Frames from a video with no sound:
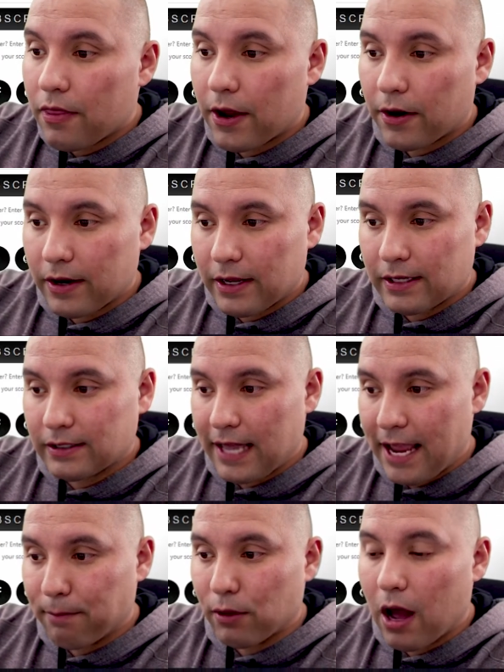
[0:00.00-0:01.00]
There is
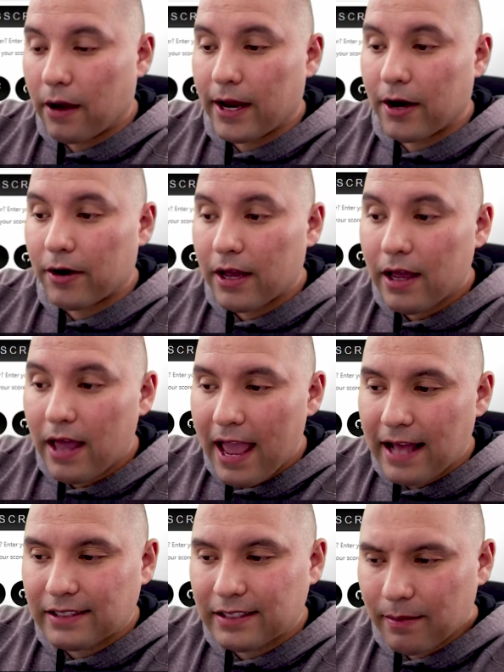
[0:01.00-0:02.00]
a blog area,
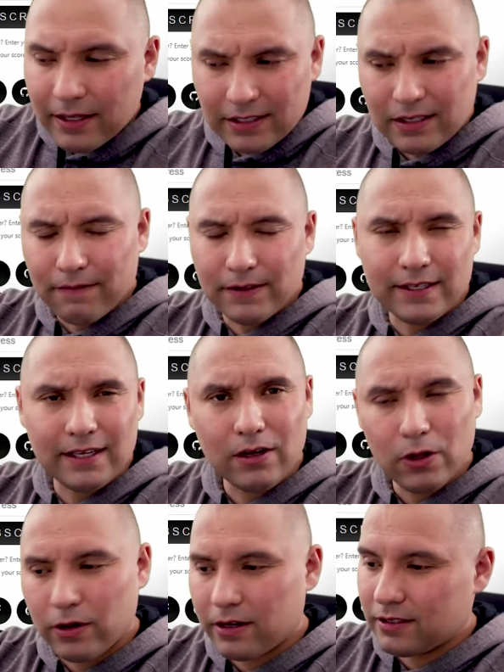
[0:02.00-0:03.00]
and some of this stuff is
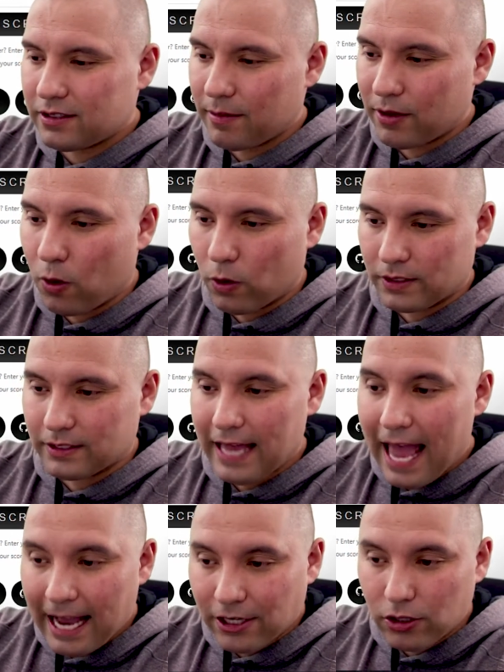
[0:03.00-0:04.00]
included in some of the courses,
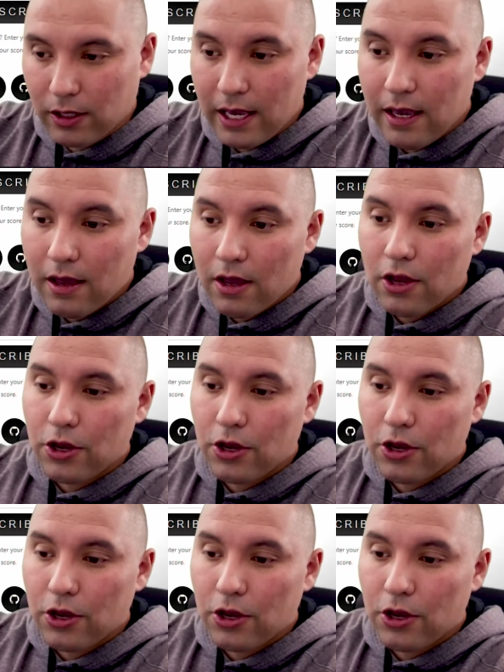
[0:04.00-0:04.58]
actually.